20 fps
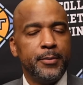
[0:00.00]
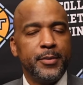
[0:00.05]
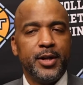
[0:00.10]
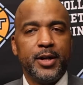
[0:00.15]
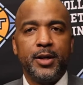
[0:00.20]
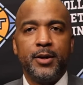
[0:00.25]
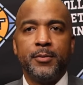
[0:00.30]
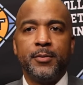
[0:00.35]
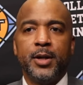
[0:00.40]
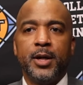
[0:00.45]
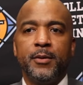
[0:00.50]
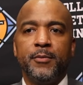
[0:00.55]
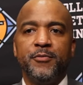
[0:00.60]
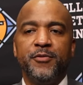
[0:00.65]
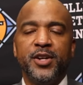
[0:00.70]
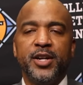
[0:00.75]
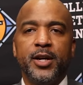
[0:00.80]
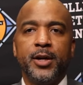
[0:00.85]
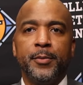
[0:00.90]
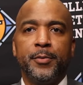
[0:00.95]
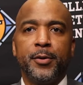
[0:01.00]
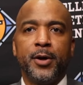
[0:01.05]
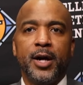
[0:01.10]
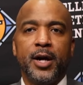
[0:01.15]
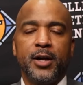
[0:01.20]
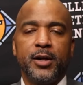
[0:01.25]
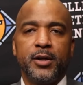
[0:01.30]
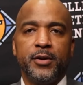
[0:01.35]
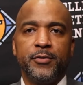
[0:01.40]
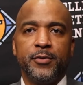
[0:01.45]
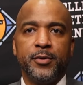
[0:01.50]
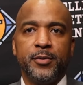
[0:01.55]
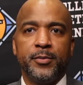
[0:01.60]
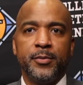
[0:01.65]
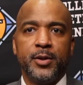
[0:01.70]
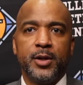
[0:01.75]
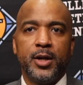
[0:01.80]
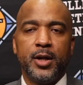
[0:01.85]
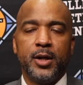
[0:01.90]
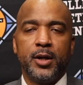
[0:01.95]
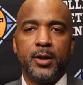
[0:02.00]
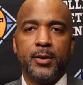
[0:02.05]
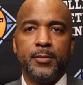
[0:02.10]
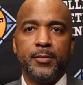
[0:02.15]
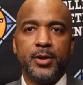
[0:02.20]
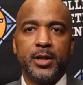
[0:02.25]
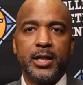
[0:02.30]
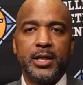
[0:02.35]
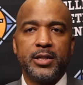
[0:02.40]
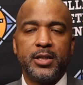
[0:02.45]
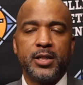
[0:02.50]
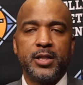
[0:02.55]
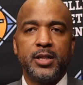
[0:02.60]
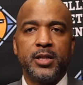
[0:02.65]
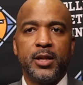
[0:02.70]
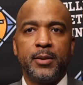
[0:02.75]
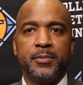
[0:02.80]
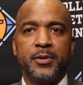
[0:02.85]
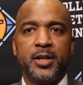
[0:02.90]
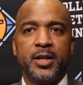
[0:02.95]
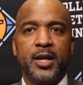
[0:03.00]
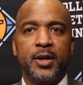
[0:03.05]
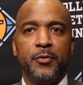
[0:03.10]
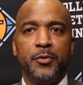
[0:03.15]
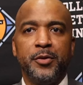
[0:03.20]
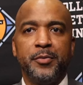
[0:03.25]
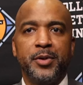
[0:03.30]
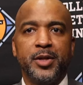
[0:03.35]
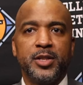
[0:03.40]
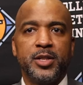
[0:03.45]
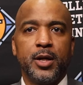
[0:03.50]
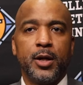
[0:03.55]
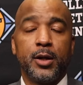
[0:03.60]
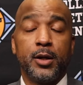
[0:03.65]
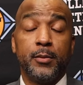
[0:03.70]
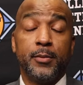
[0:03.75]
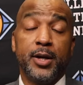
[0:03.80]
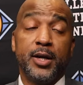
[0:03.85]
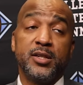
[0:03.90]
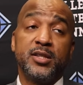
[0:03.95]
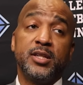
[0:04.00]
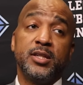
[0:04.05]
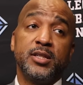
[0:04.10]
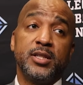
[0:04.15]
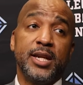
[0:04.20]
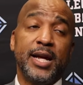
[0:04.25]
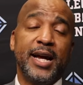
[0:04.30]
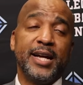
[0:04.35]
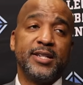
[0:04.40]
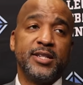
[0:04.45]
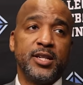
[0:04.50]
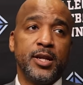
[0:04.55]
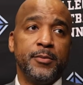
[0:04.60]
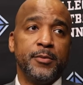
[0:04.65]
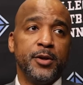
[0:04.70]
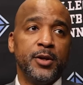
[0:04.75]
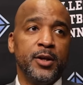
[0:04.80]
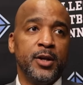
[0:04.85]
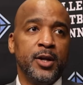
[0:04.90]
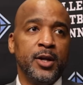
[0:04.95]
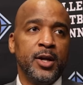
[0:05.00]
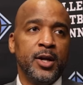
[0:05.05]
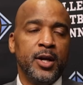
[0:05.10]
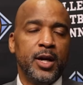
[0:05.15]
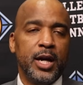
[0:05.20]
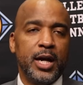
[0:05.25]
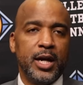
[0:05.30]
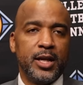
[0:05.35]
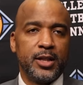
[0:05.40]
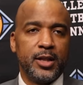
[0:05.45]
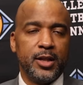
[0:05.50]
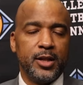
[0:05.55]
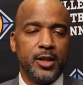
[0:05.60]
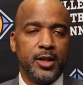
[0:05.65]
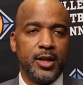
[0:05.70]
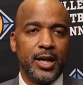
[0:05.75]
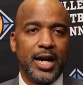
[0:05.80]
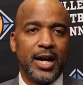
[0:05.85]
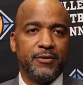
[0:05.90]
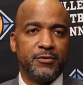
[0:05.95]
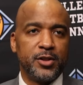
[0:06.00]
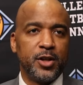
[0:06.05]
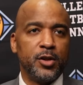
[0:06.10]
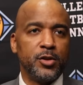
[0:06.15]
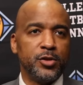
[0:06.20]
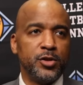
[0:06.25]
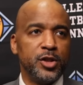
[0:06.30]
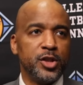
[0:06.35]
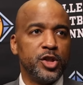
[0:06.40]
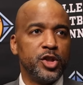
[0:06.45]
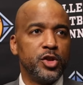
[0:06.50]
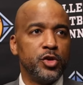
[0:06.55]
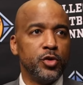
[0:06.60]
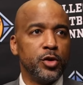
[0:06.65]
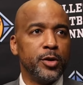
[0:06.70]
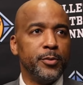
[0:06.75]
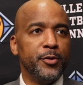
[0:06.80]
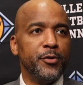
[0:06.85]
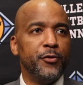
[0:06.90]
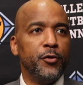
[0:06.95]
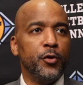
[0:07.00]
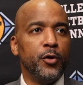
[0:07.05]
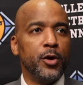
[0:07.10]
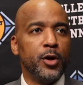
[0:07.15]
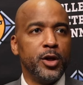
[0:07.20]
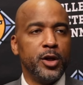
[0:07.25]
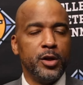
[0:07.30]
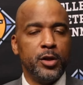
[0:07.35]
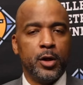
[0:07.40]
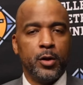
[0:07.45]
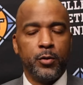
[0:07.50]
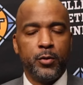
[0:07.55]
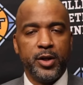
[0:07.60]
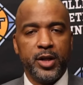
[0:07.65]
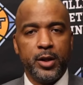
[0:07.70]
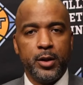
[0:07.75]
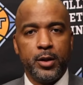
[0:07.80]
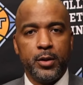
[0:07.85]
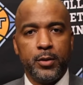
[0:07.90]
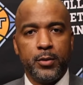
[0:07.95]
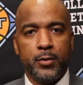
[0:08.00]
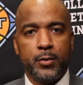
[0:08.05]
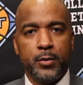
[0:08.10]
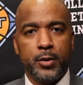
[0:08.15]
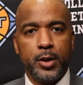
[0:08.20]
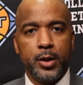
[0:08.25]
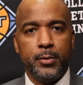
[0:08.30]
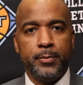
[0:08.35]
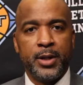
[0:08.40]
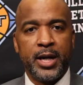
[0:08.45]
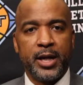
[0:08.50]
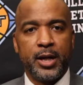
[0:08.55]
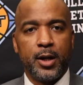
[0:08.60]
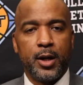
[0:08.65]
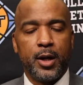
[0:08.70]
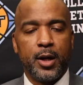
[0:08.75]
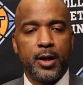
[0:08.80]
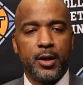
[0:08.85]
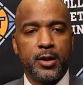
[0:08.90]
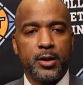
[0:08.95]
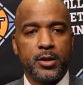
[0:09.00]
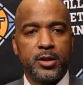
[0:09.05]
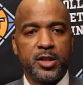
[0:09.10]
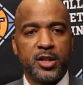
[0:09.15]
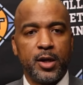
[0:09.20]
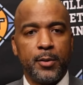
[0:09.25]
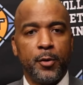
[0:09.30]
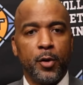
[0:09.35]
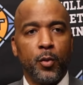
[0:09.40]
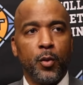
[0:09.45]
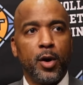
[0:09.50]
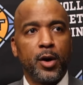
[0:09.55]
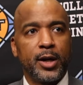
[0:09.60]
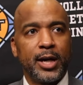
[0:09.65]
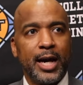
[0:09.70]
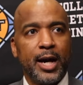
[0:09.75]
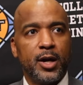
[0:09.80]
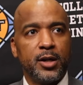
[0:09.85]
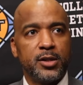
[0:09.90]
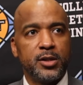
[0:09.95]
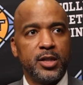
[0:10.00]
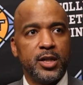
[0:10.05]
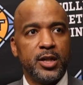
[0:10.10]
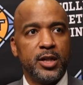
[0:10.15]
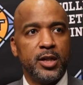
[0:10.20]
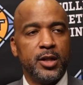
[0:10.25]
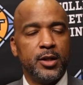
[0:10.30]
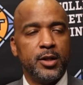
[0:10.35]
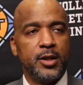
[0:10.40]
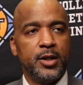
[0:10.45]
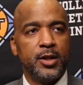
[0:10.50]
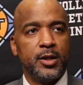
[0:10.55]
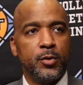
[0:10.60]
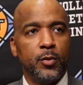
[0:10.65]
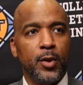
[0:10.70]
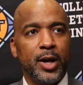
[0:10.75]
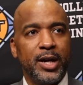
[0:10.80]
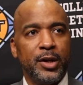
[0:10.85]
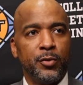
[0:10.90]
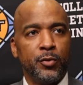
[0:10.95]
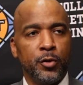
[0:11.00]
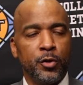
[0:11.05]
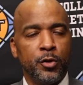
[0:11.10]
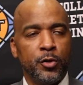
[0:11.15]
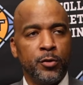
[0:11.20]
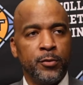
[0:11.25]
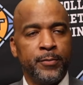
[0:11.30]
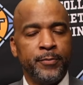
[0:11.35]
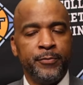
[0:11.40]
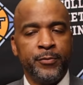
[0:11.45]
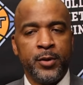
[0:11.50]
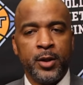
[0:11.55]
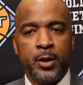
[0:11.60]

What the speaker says: Yeah, I'm very proud of them because it's something that we've been talking about since last summer. I've told you this story before. You know, we make our summer workouts in the weight room